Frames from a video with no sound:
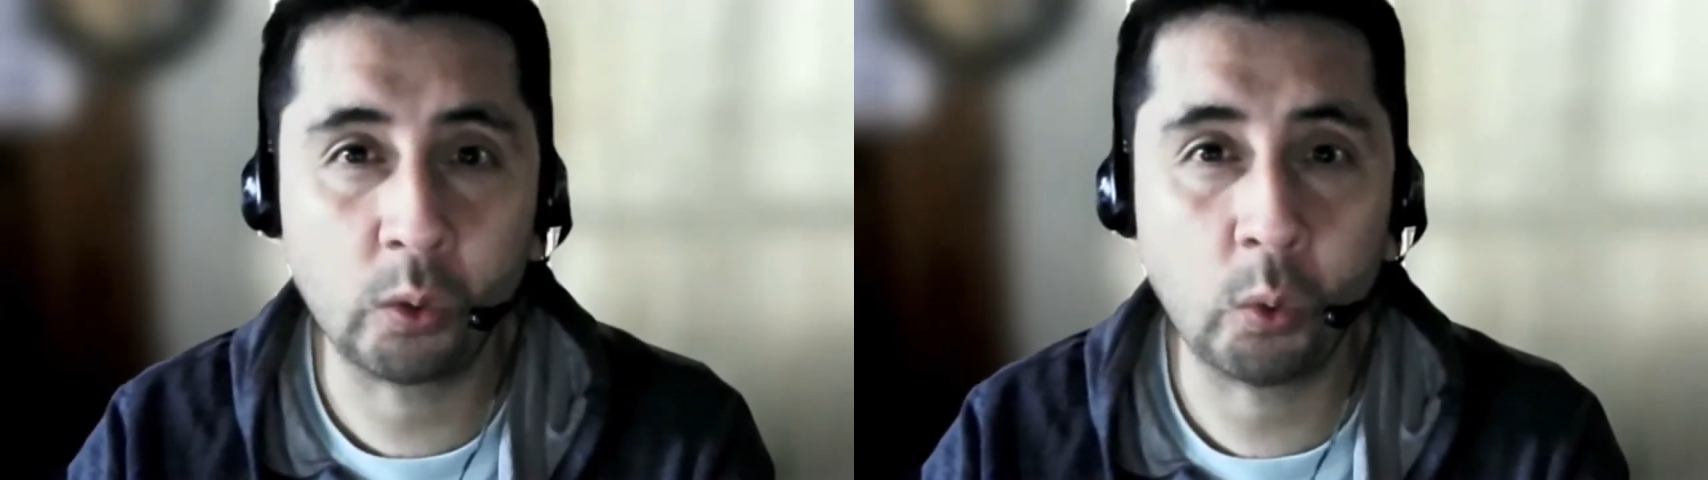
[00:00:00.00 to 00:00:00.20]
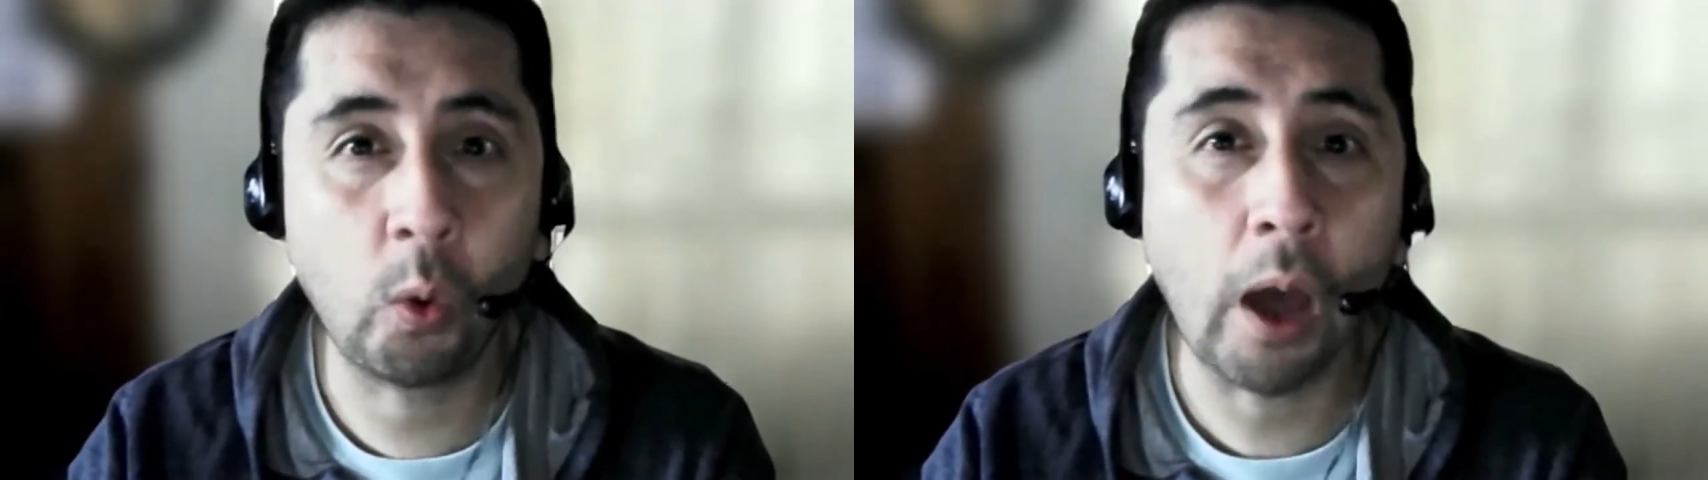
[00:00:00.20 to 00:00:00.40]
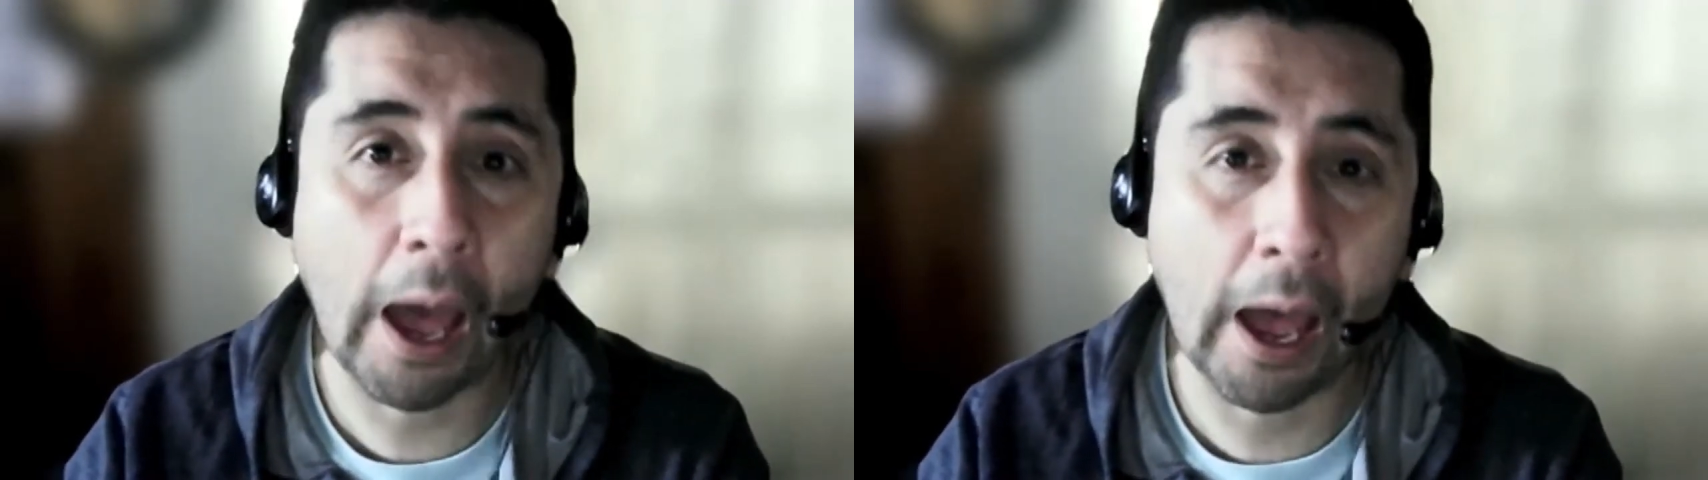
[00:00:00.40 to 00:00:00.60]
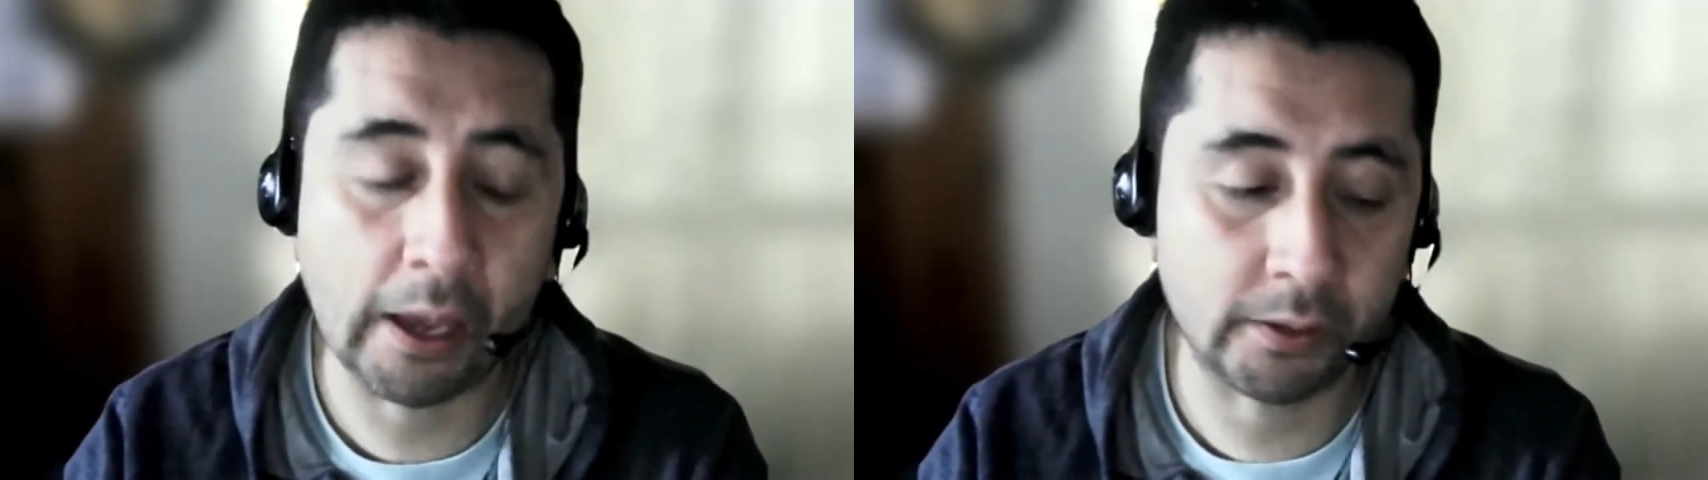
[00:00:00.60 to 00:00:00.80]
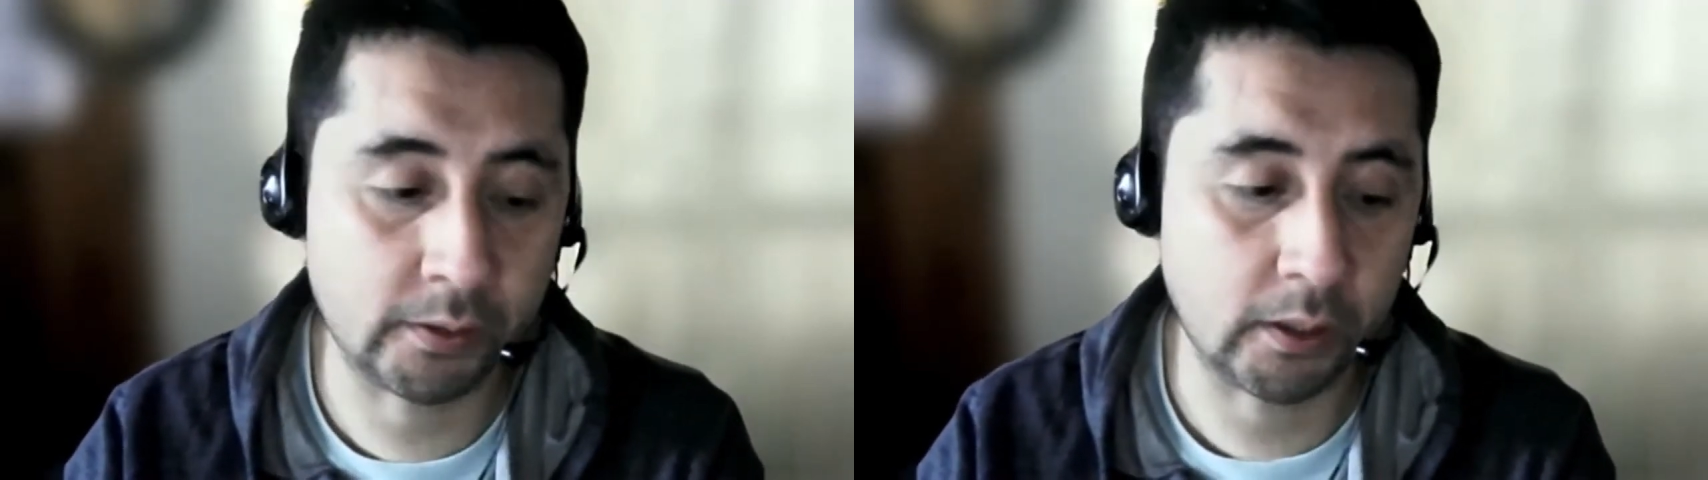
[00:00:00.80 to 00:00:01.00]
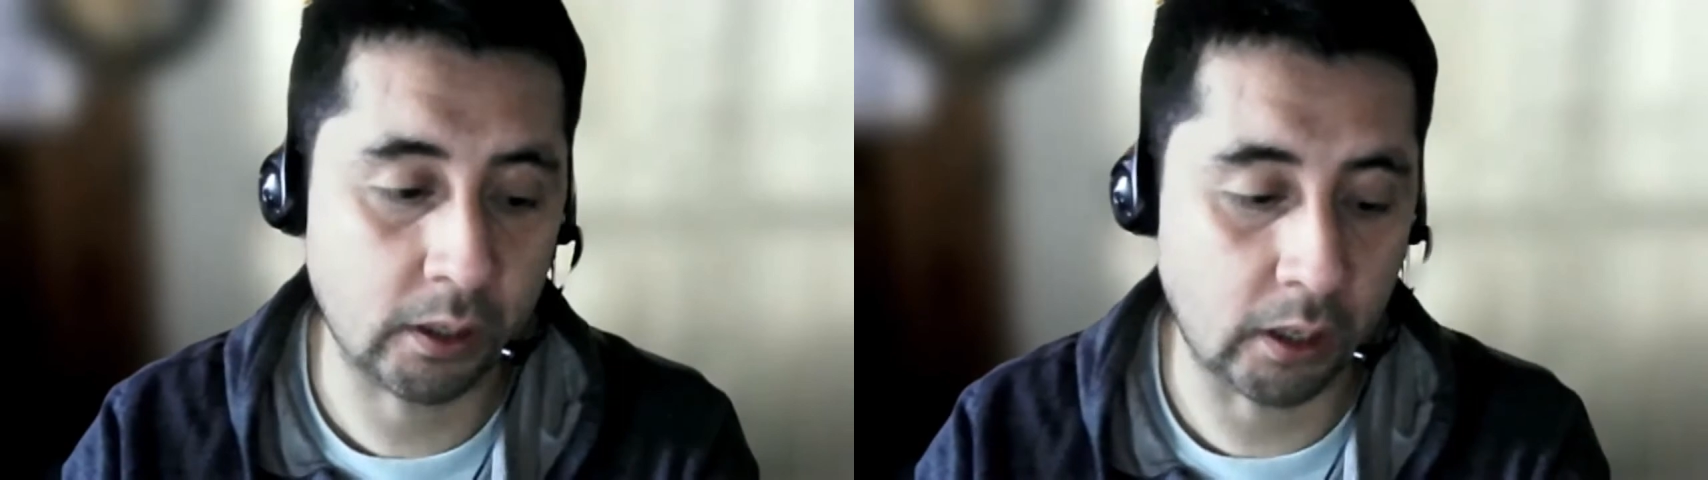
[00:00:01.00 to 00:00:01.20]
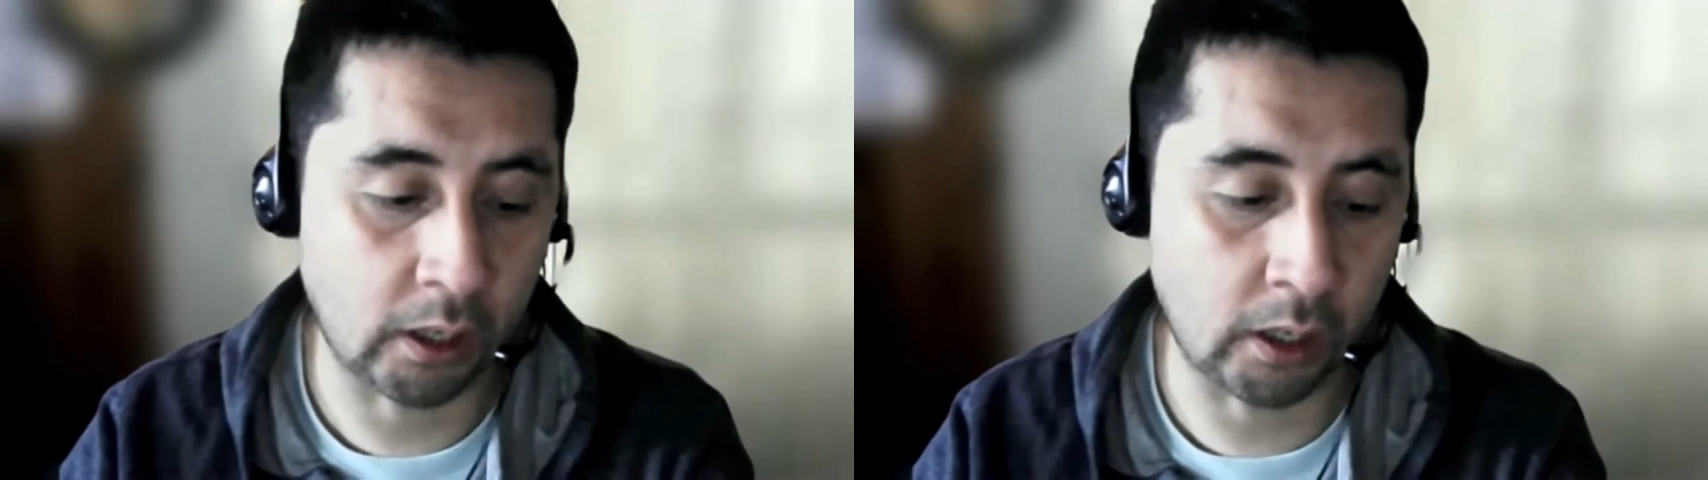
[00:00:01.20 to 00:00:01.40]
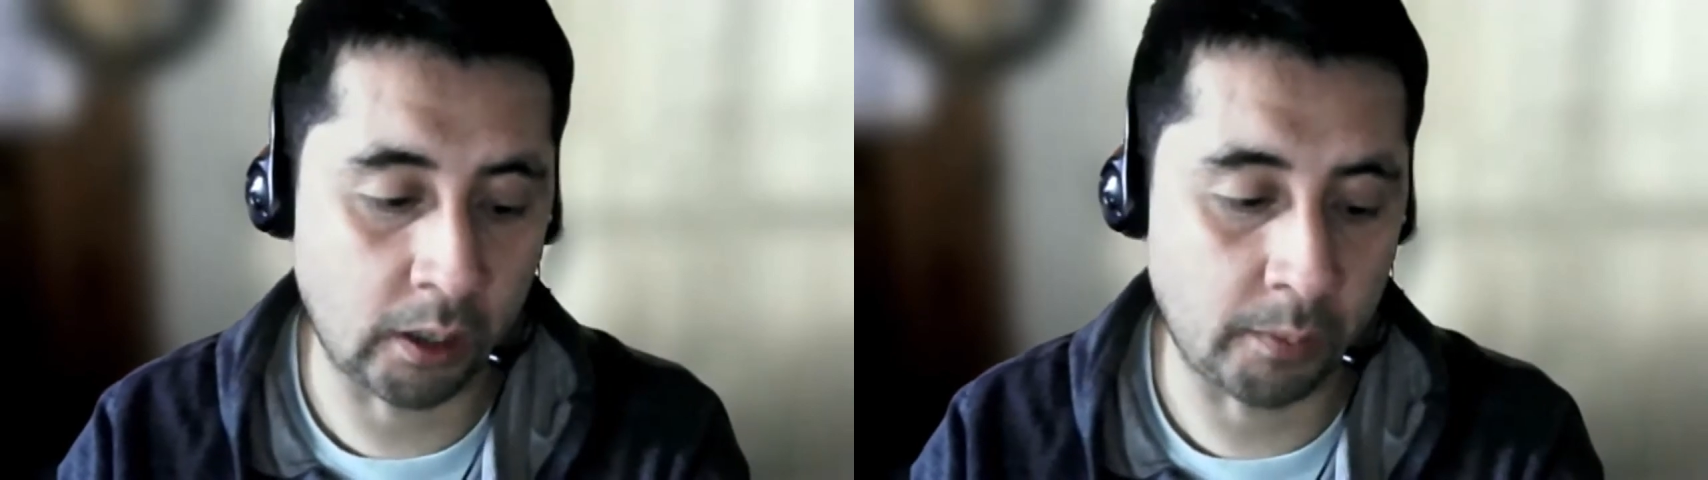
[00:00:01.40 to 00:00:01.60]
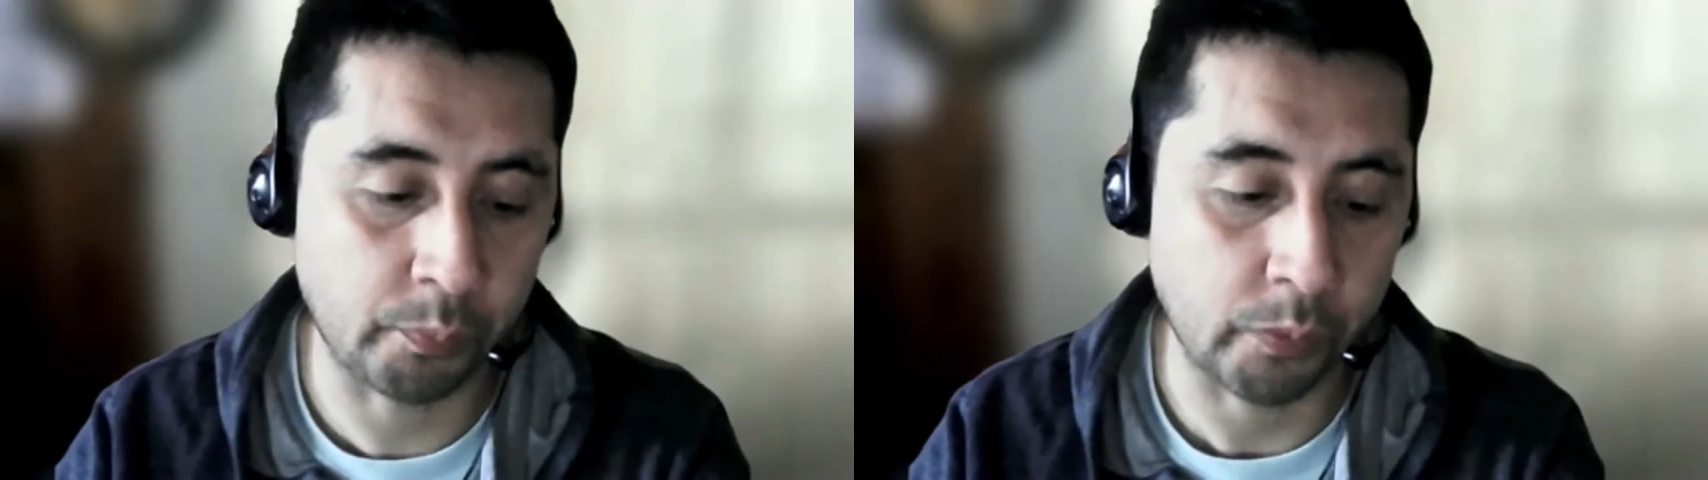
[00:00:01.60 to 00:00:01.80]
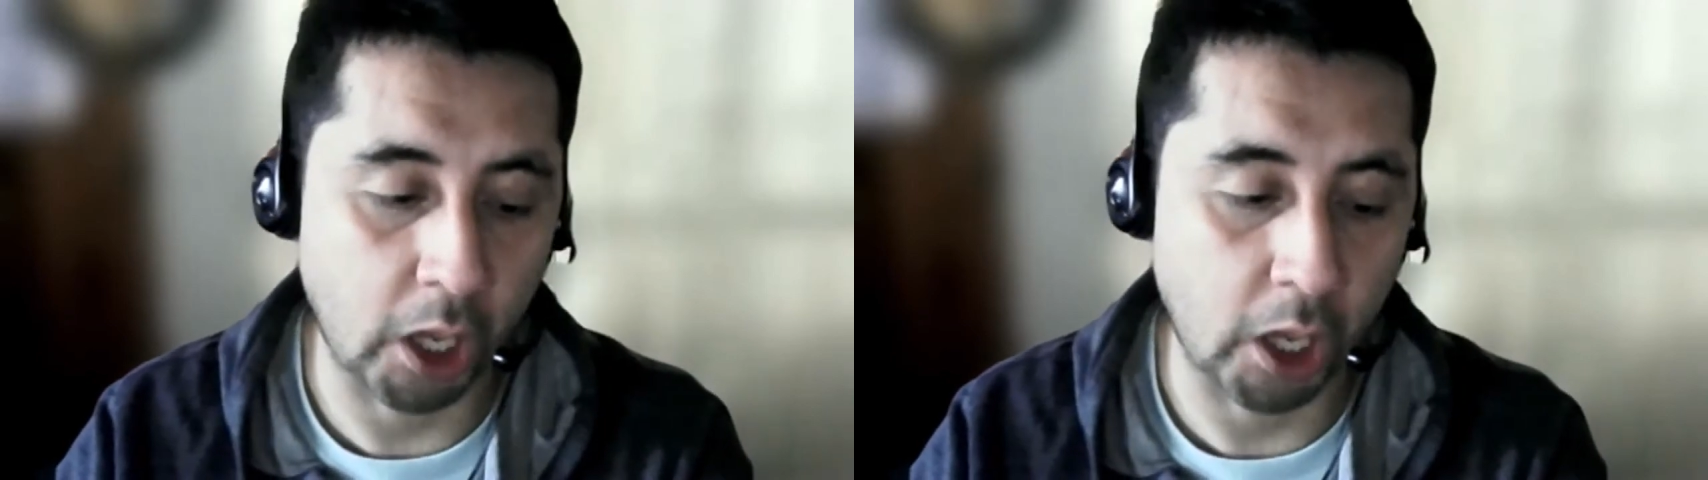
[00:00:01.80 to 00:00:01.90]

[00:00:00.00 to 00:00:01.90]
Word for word: who has um,